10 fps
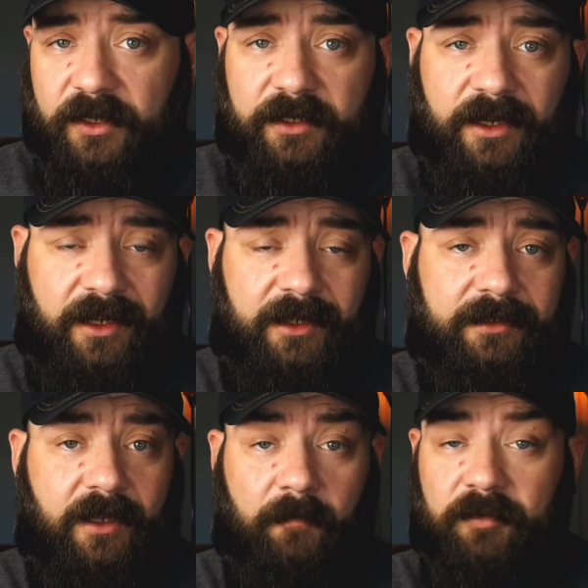ahead
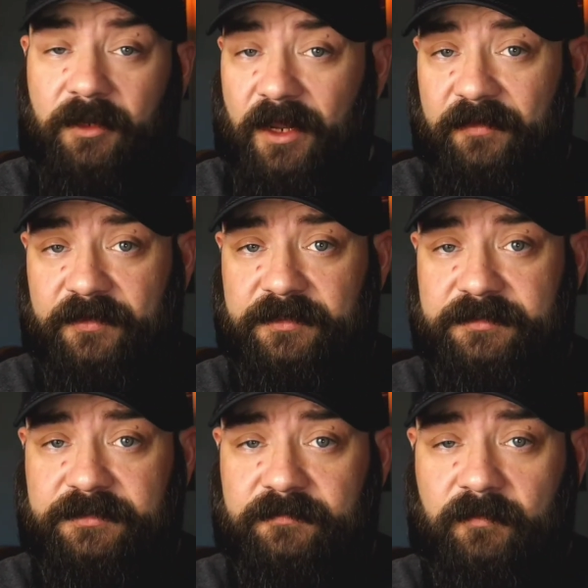and apply
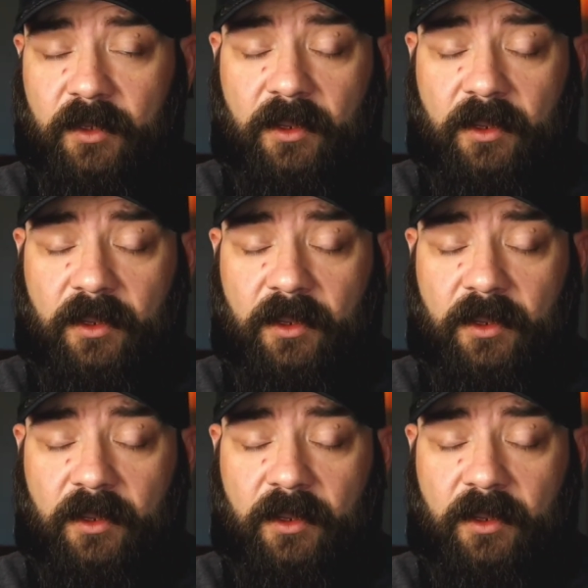this.